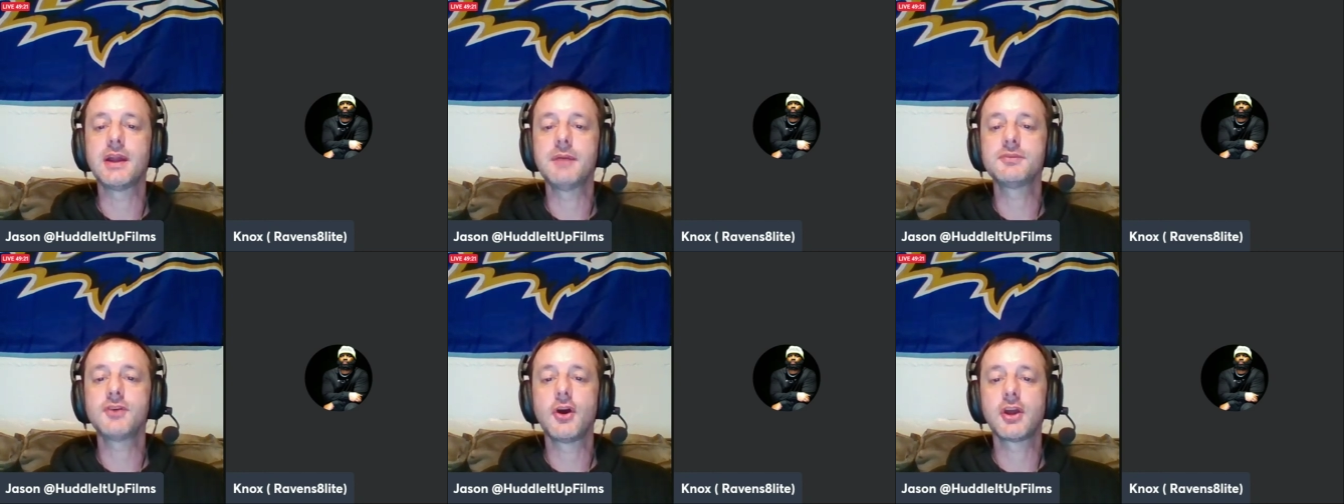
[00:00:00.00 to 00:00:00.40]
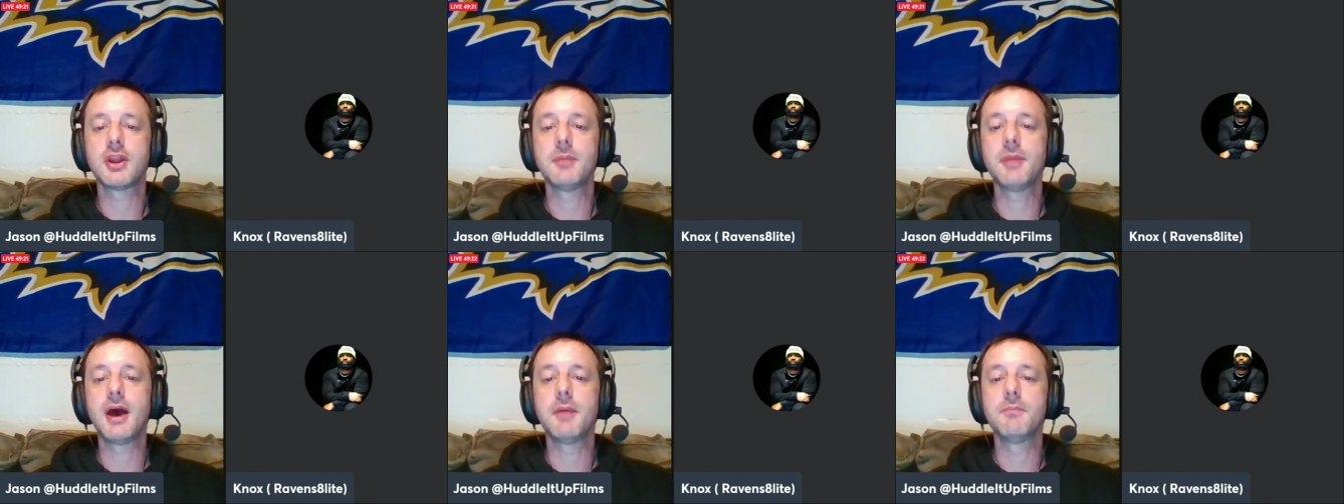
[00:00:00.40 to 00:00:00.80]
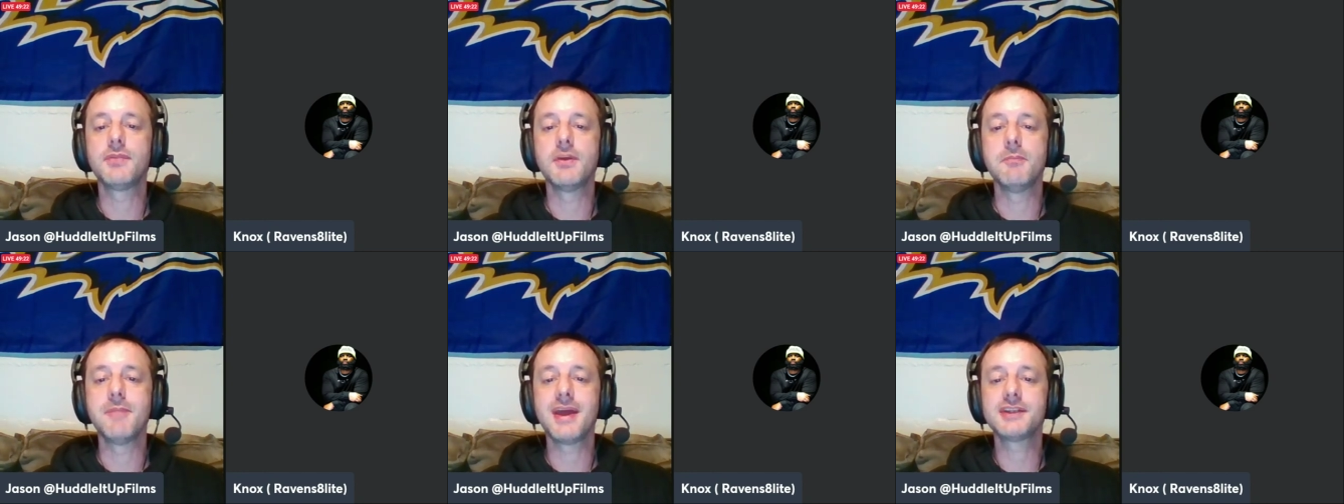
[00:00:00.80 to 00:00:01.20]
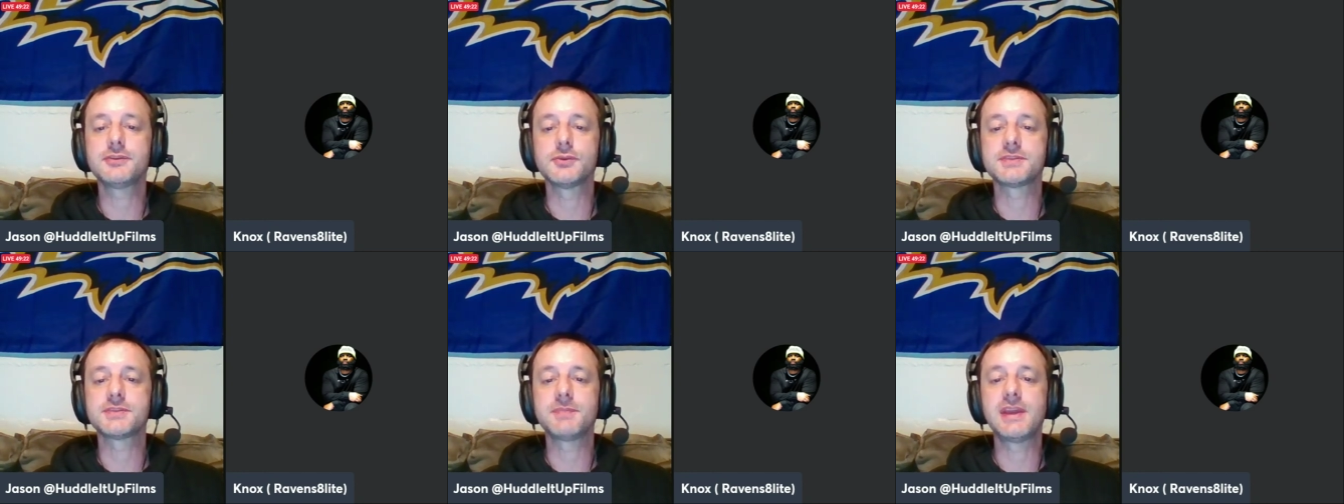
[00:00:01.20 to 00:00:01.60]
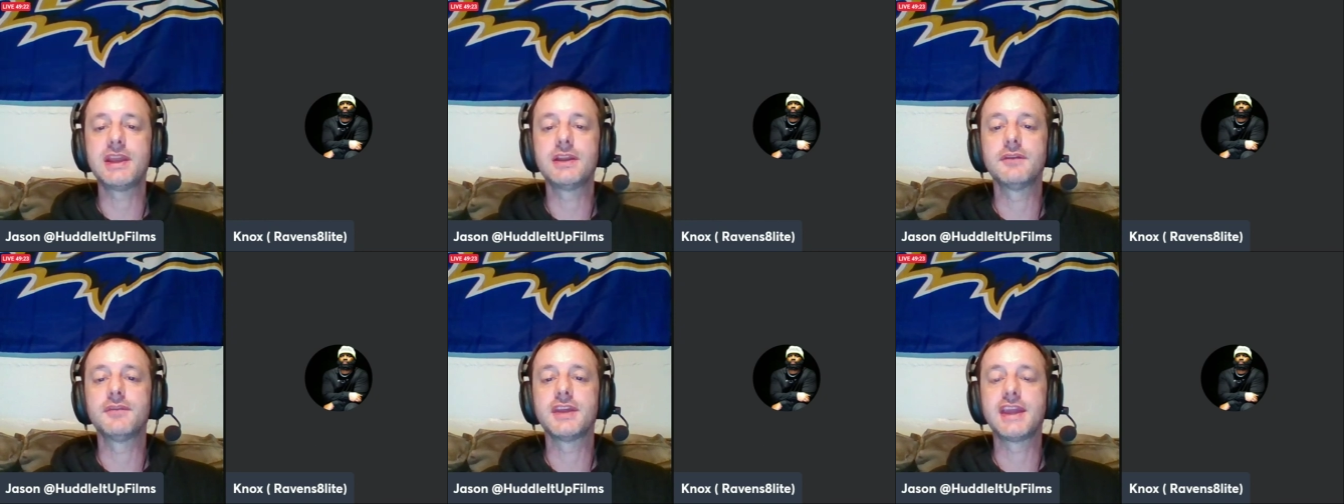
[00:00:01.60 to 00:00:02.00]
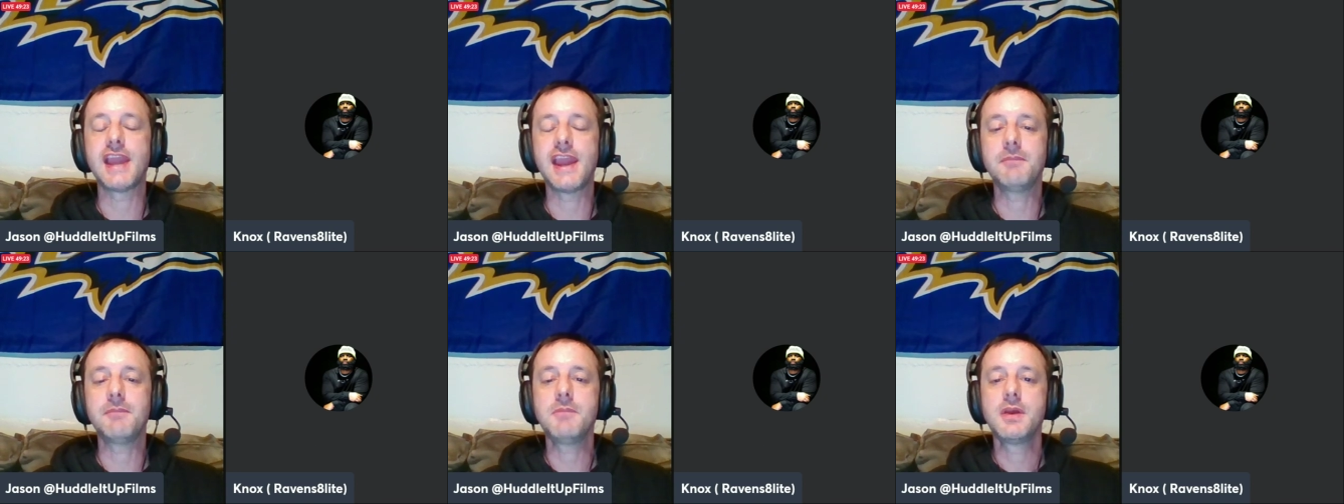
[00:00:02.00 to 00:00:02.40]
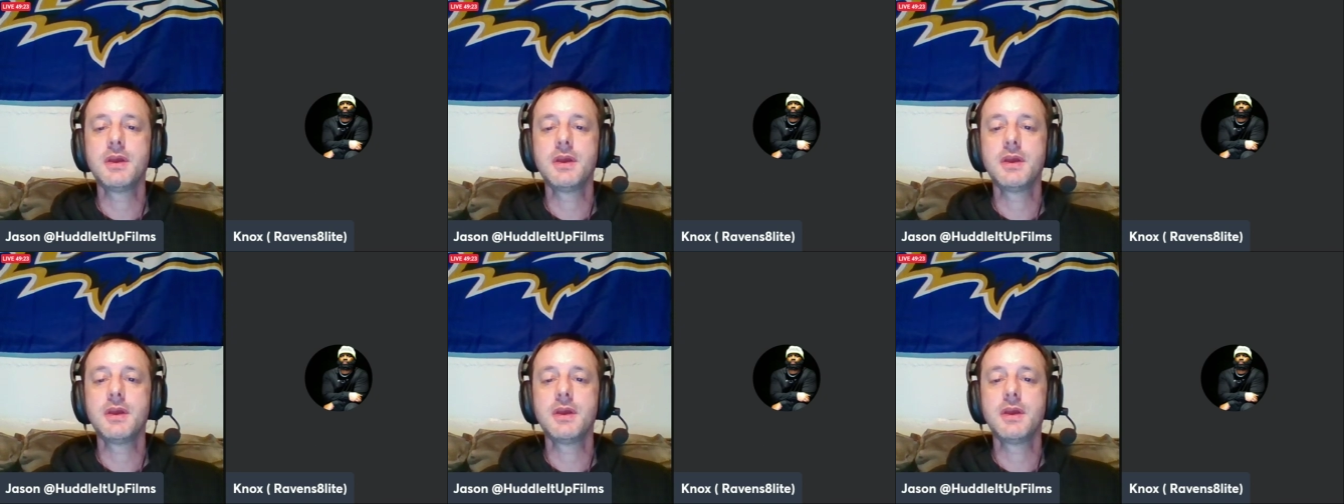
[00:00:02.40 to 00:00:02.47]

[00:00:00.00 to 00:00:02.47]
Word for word: I'm talking about the mental speed of the game